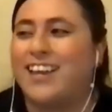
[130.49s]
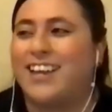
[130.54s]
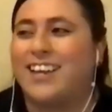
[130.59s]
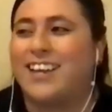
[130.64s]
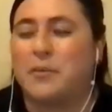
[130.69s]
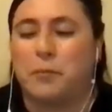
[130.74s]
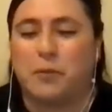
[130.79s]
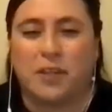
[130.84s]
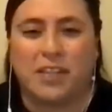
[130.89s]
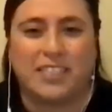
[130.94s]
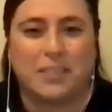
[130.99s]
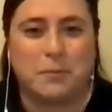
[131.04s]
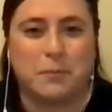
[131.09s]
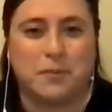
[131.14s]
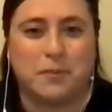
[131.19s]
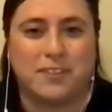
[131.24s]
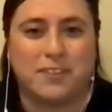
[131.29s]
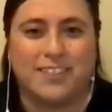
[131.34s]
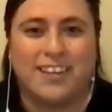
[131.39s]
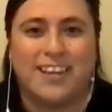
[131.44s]
como
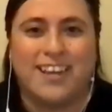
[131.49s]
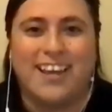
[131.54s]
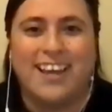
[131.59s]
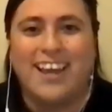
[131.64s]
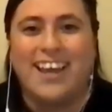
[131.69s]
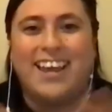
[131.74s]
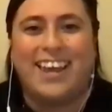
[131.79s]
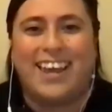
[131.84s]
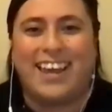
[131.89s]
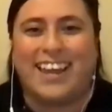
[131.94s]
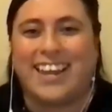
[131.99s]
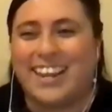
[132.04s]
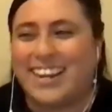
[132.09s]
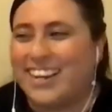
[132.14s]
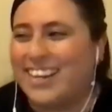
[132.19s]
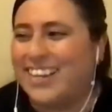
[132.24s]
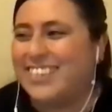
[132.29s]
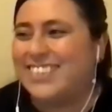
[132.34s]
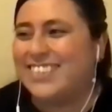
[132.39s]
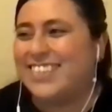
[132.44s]
decimos in
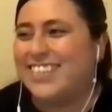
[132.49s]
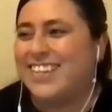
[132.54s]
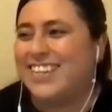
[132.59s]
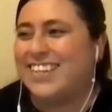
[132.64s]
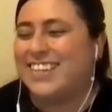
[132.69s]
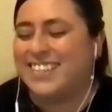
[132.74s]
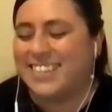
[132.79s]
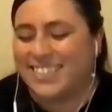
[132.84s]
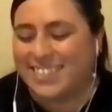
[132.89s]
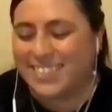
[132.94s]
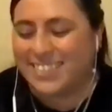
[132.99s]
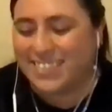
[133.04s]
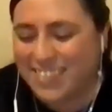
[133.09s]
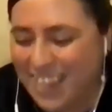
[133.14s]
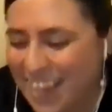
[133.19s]
English.